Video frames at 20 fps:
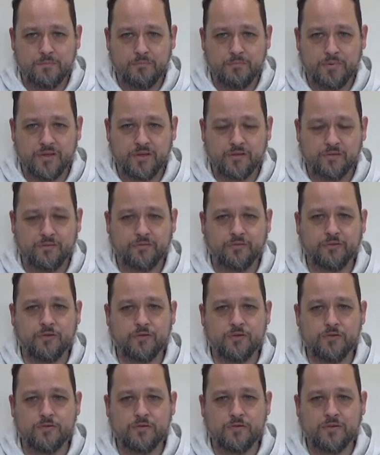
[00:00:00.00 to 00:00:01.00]
burnt
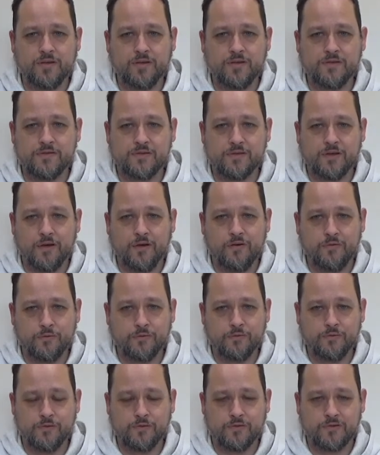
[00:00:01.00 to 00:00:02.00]
through his
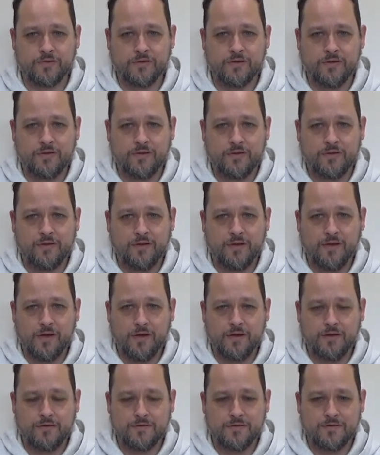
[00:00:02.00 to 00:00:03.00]
overalls
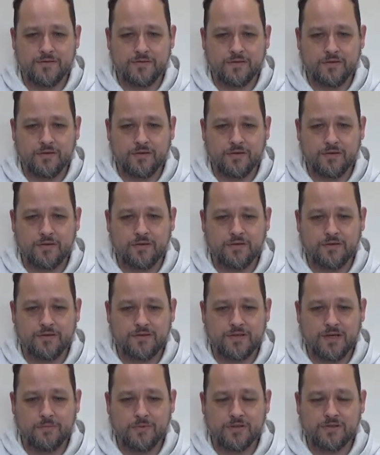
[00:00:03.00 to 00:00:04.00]
and
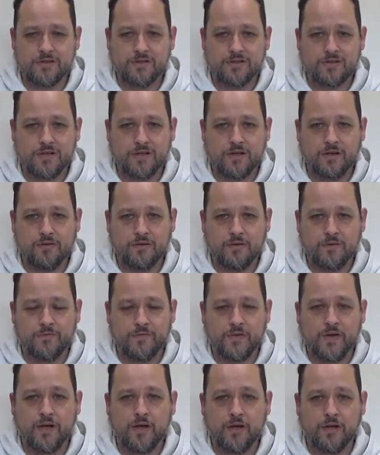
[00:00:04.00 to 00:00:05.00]
damaged his car in a
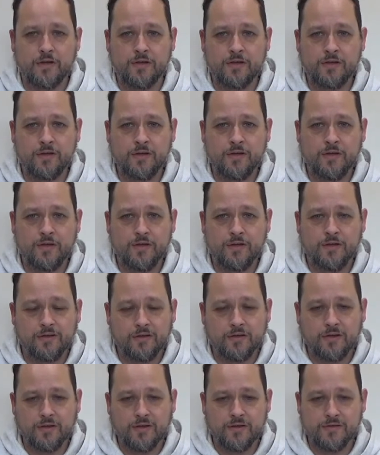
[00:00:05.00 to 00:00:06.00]
fire.
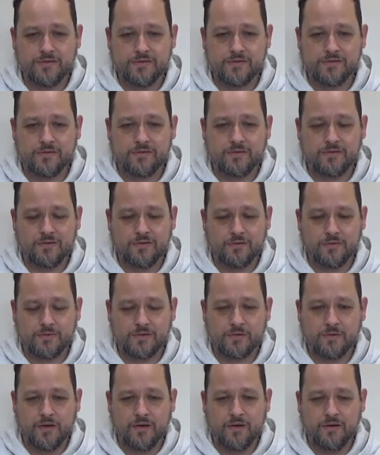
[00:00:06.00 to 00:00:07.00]
And it
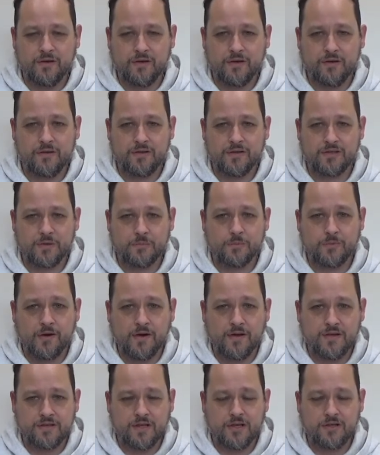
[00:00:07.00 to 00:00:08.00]
was quite a
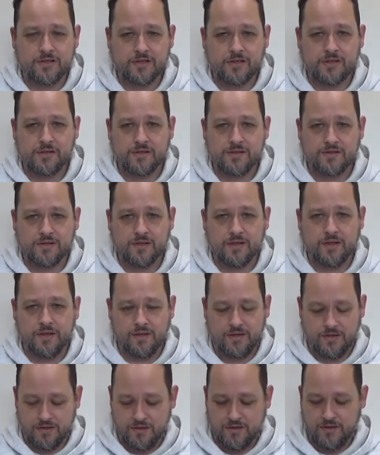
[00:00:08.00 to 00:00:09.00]
surprise actually to
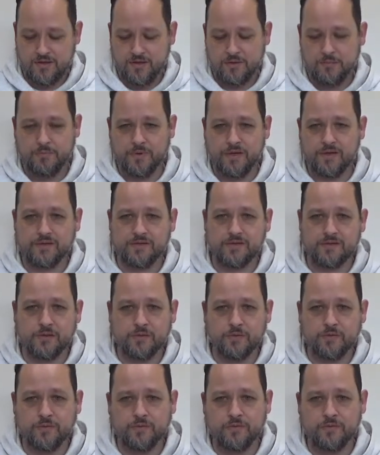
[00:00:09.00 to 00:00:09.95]
see bits of